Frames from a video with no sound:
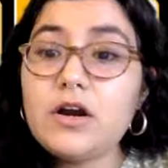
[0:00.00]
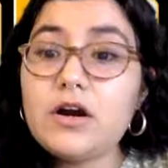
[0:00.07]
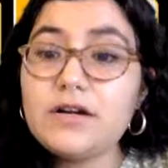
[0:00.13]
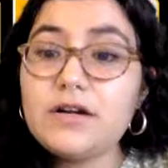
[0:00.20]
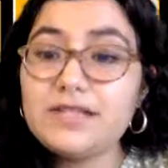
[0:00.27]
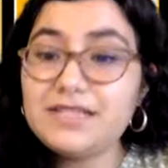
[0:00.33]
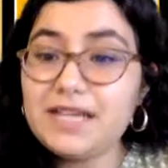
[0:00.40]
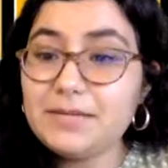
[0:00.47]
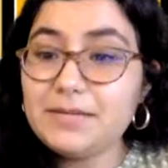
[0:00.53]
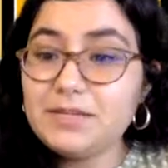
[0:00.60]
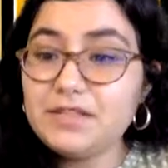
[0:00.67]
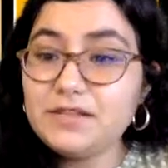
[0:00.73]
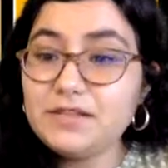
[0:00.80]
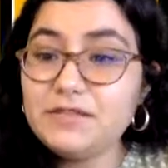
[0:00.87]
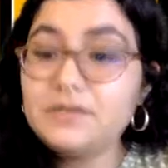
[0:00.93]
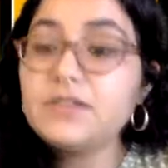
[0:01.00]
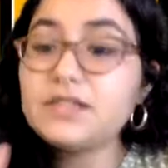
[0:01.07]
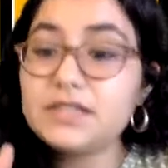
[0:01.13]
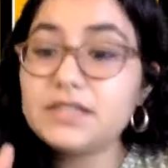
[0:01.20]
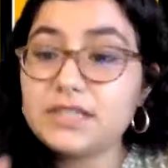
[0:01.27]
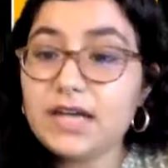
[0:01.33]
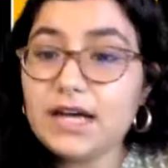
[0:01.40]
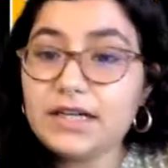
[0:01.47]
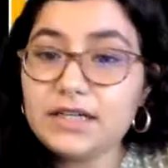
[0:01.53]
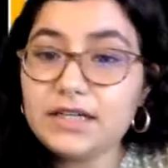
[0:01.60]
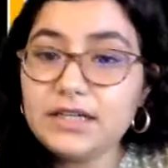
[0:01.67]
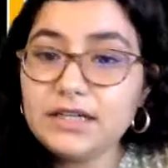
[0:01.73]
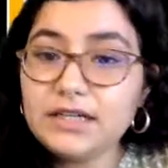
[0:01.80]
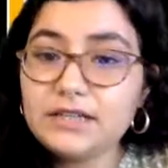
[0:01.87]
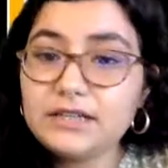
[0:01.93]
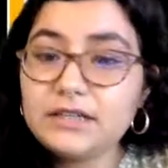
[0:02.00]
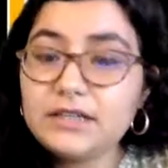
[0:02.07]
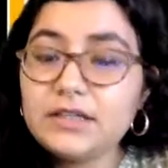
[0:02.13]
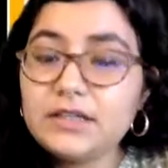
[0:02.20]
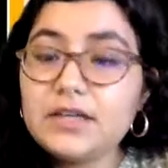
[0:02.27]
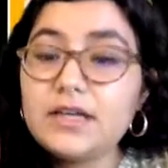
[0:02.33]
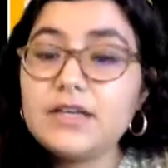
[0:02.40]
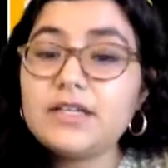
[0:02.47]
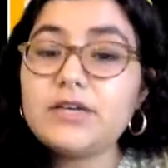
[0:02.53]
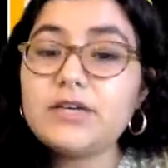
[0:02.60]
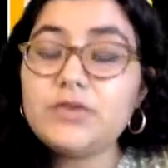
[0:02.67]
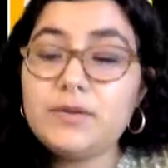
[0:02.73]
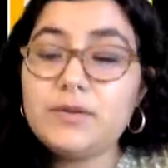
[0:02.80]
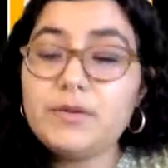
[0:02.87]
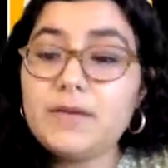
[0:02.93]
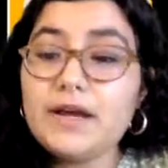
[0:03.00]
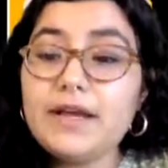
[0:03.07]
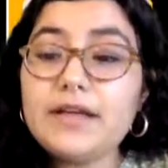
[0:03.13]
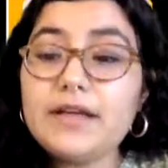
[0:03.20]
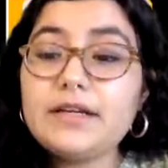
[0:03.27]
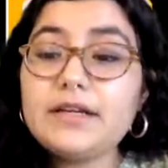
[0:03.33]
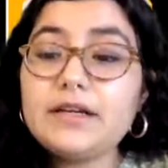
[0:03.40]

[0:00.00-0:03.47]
are the types of data that we might